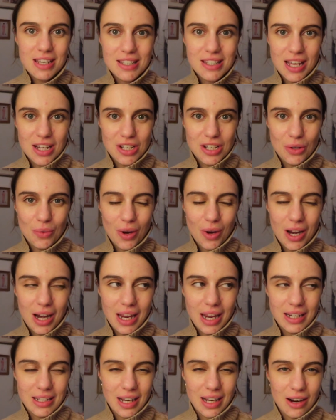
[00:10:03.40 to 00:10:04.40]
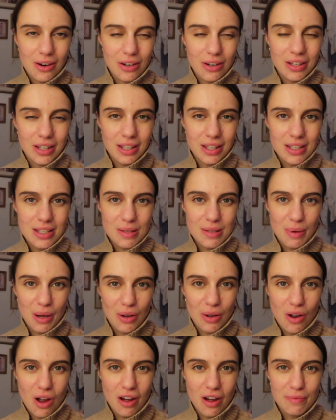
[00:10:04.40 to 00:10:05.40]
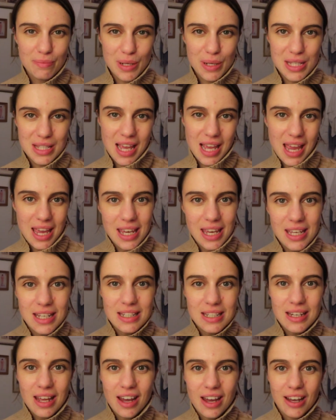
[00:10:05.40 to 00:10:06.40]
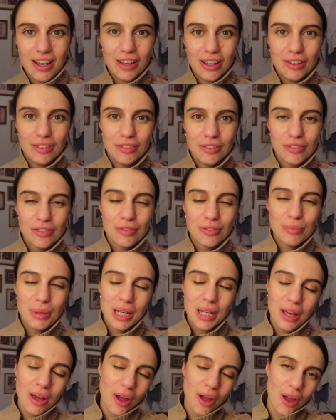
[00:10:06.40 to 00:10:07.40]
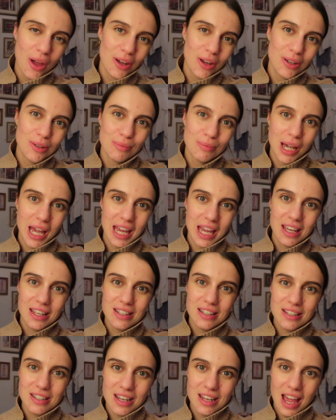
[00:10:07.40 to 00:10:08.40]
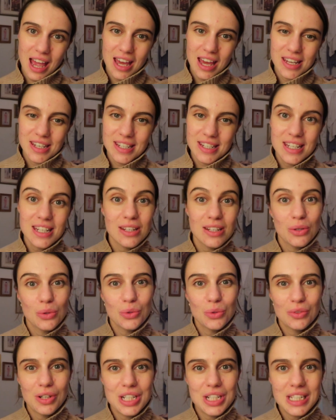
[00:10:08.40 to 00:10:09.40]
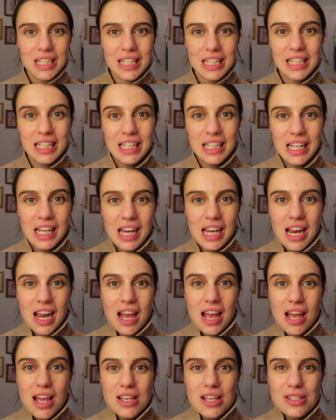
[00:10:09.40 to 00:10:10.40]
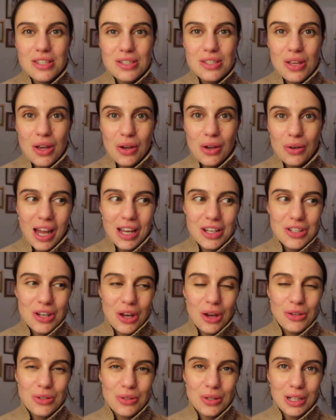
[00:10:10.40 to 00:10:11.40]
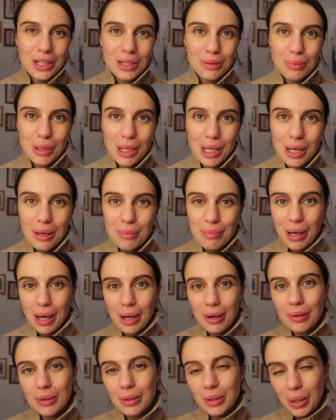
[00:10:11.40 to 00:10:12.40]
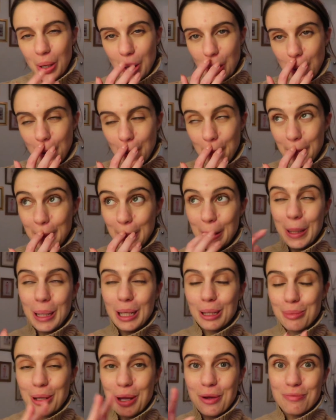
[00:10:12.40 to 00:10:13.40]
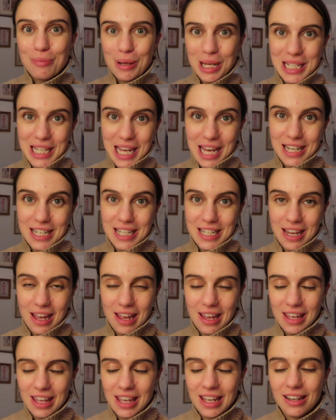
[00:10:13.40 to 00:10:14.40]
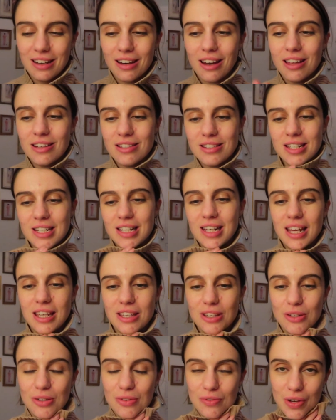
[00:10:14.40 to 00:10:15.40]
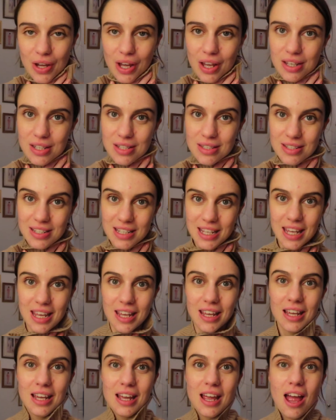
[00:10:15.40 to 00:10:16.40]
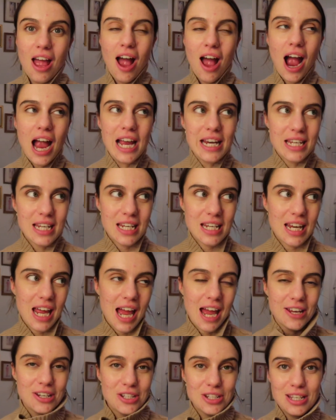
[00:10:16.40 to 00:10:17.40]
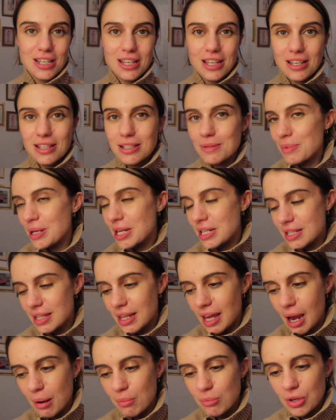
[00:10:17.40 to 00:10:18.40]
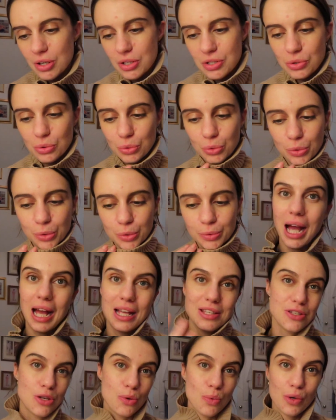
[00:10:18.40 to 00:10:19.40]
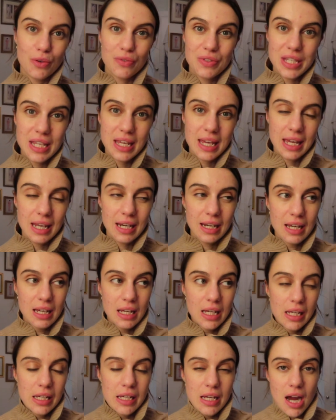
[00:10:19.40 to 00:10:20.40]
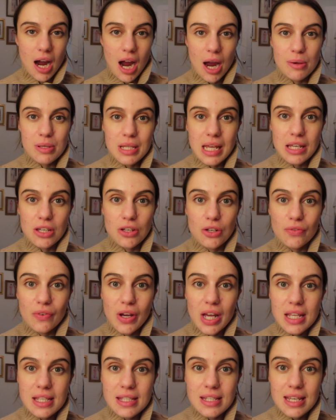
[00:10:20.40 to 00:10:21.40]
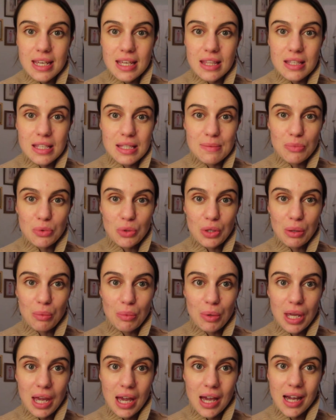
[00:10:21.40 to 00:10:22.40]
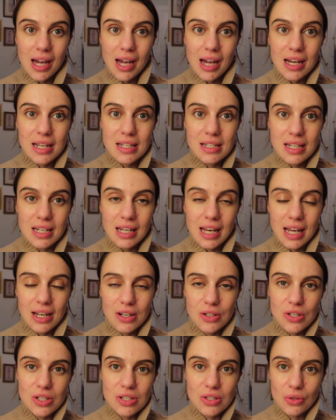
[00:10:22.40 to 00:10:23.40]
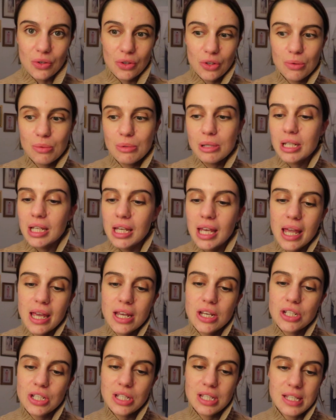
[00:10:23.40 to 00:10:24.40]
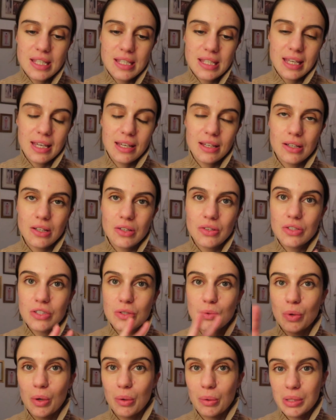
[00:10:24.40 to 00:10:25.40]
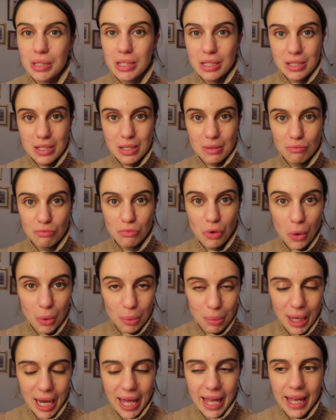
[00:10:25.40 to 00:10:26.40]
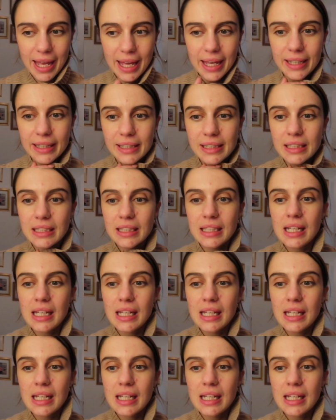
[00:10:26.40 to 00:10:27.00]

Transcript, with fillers: It's actually quite late now, I think it's about half past eight. I've been home and had dinner already. So I showed you a little bit about a, bit, a little bit of my day today in London at university. I didn't actually speak to the camera at all. As you would have seen, I was at university and this morning we had lectures on communication skills where we did some role playing